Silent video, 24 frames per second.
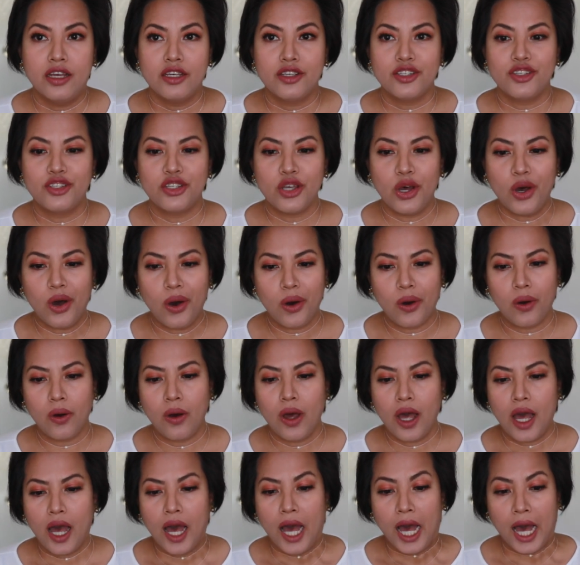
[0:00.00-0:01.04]

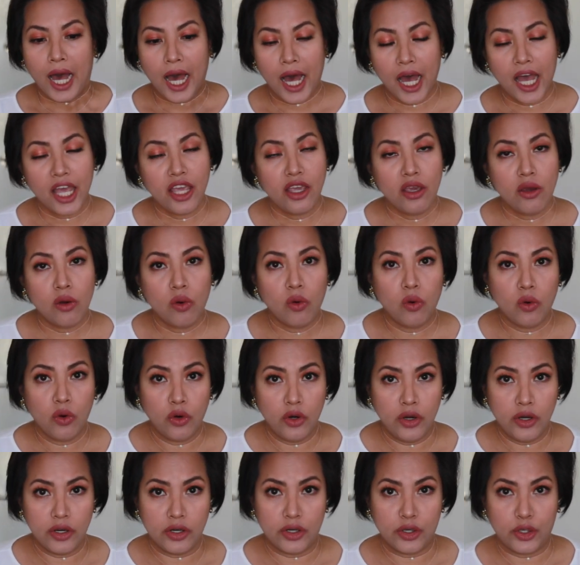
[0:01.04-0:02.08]
So I
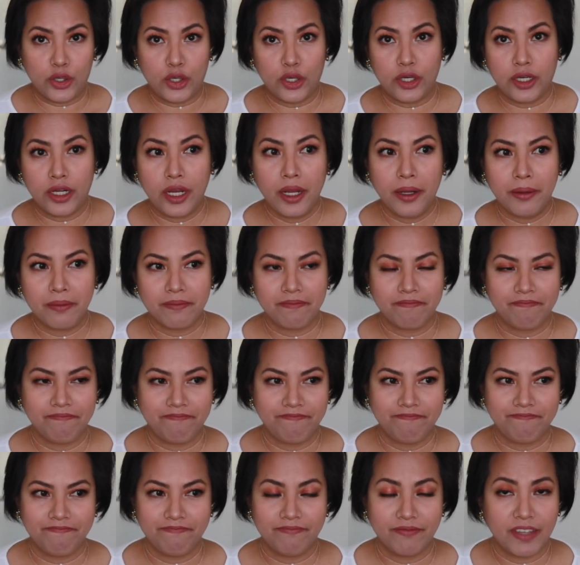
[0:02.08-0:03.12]
ordered
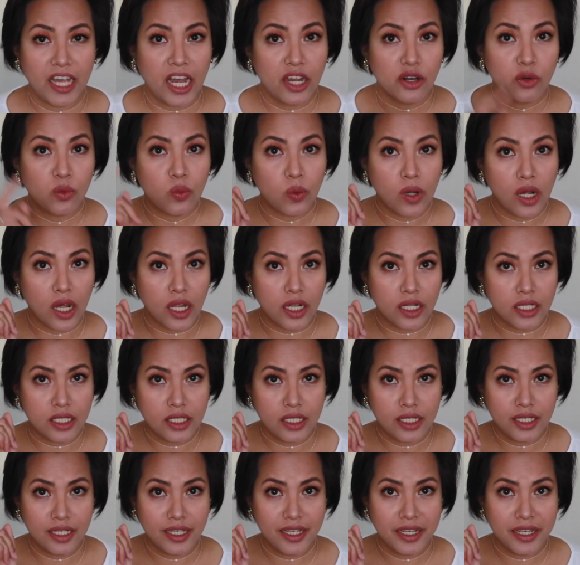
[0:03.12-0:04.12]
not one